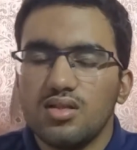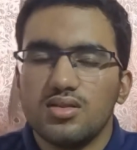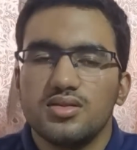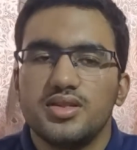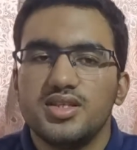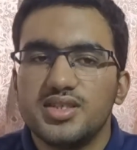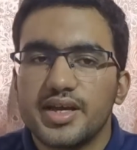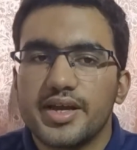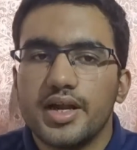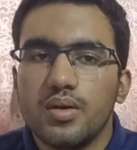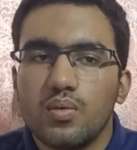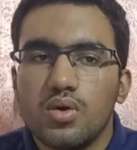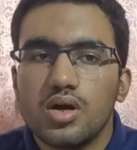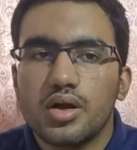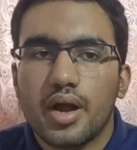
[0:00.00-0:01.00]
The second
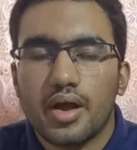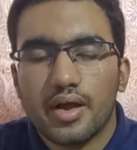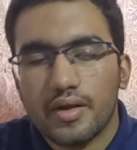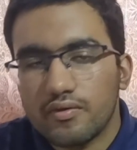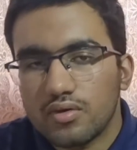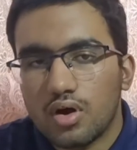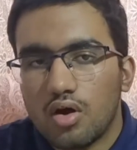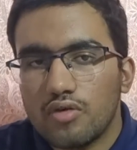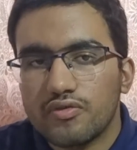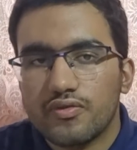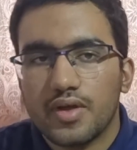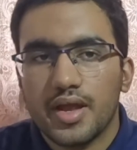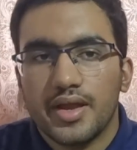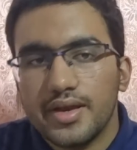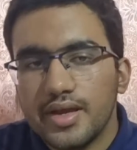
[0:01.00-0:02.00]
work of
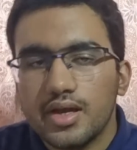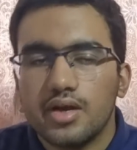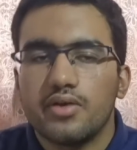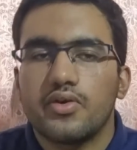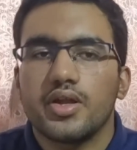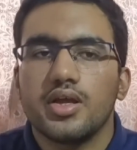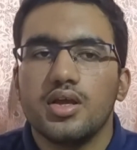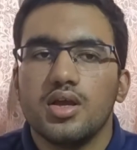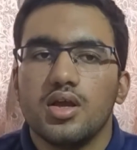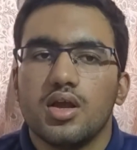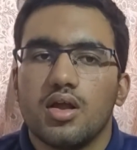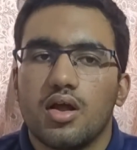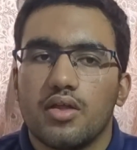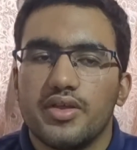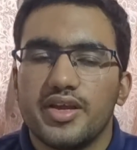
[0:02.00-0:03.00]
any country,
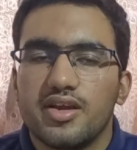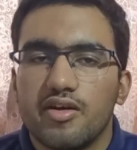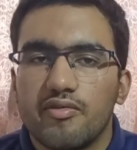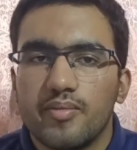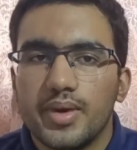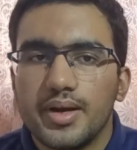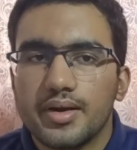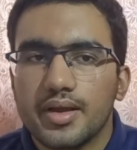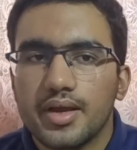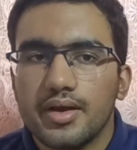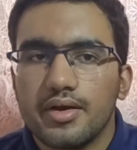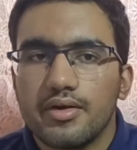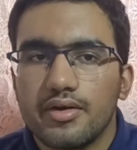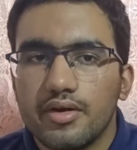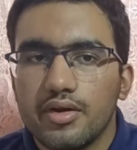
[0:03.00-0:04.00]
the government can
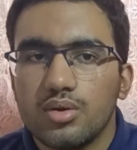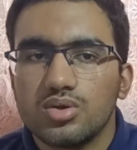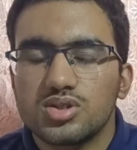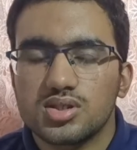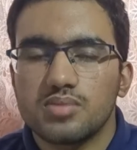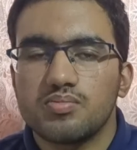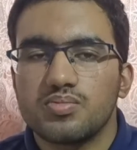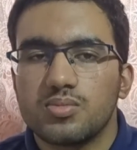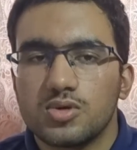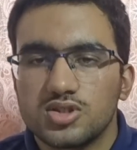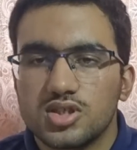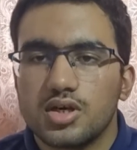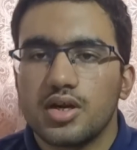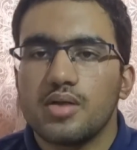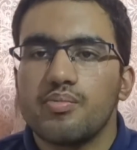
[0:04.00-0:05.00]
introduce some
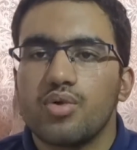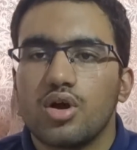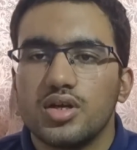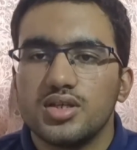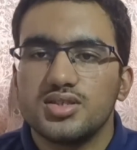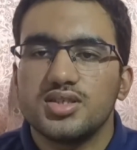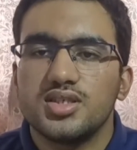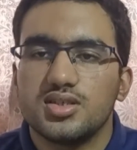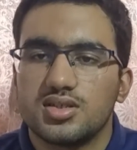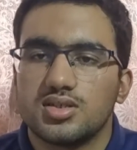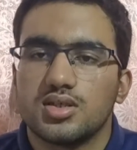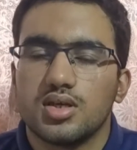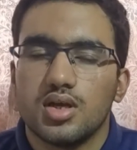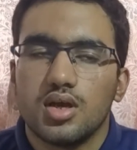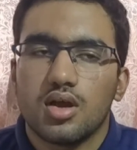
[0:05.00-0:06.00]
certain policies
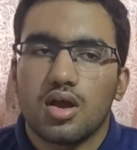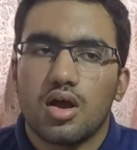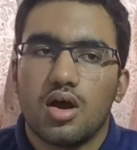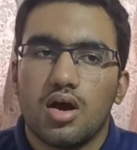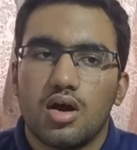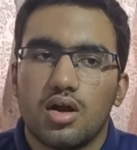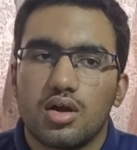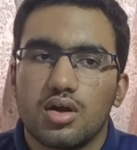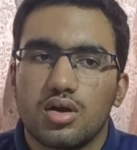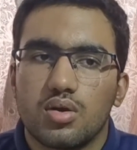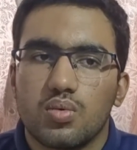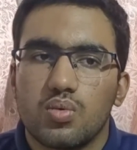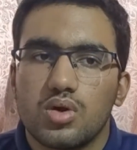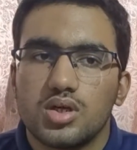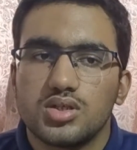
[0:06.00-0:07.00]

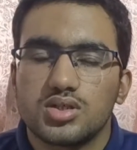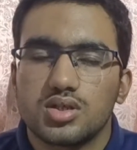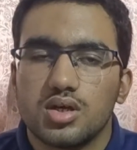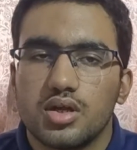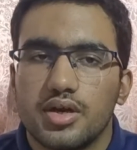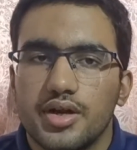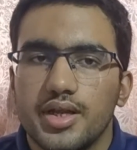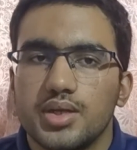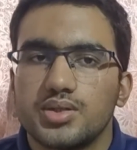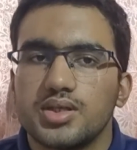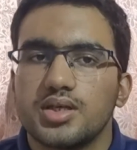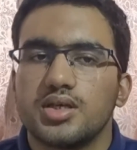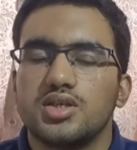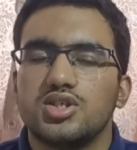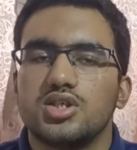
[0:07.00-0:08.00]
towards
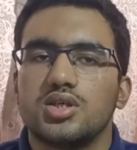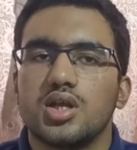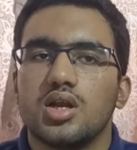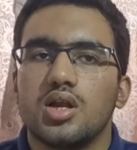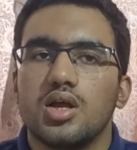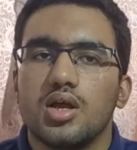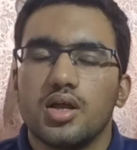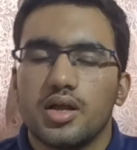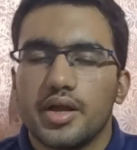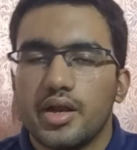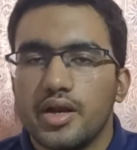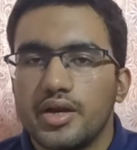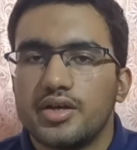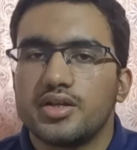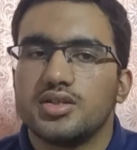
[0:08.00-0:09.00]
reducing digital
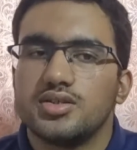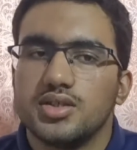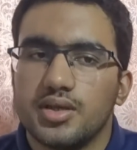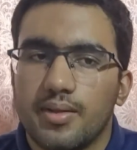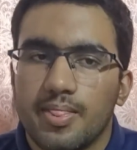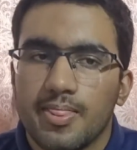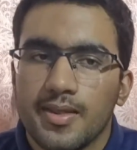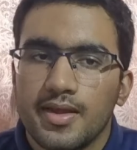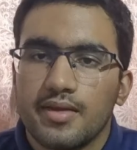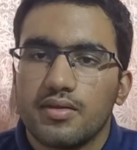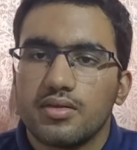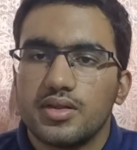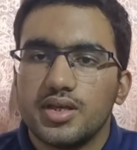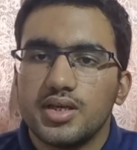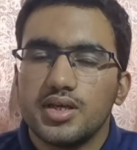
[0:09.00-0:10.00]
illiteracy.
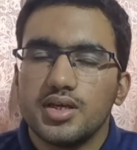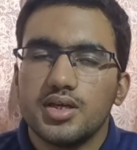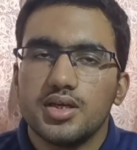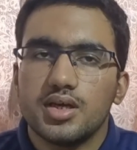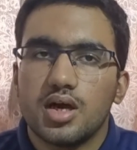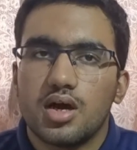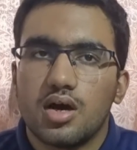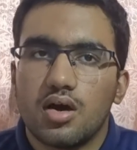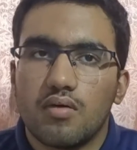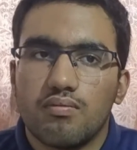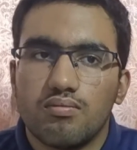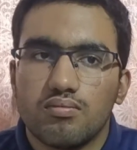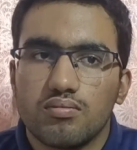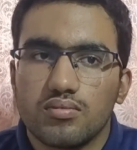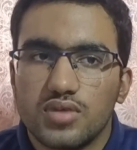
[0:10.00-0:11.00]
The
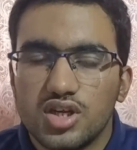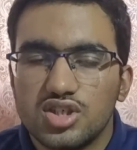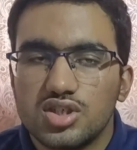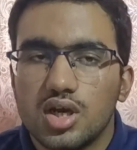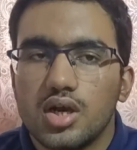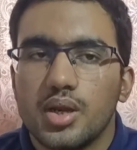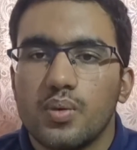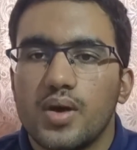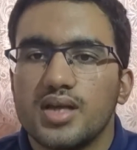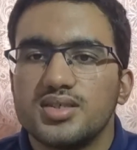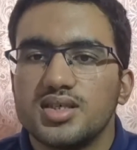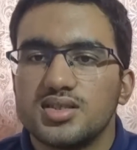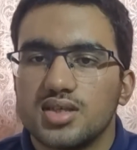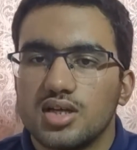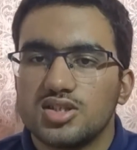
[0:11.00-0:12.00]
digital
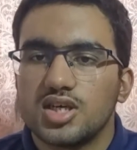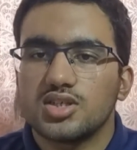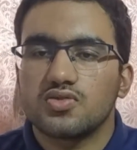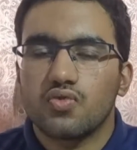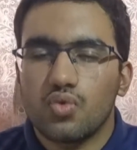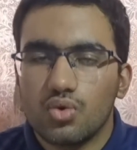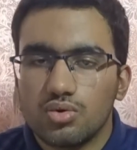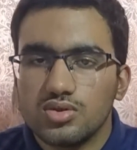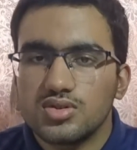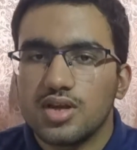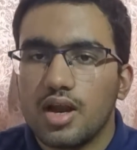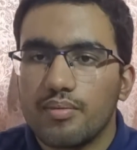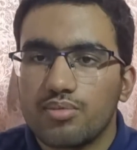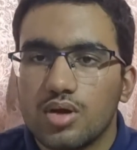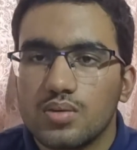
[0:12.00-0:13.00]
devices such as phones,
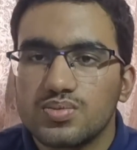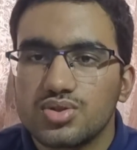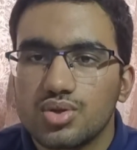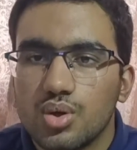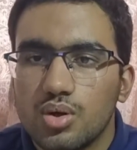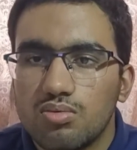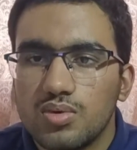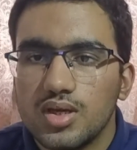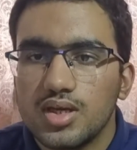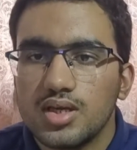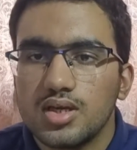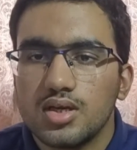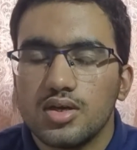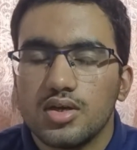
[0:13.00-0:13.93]
laptops could be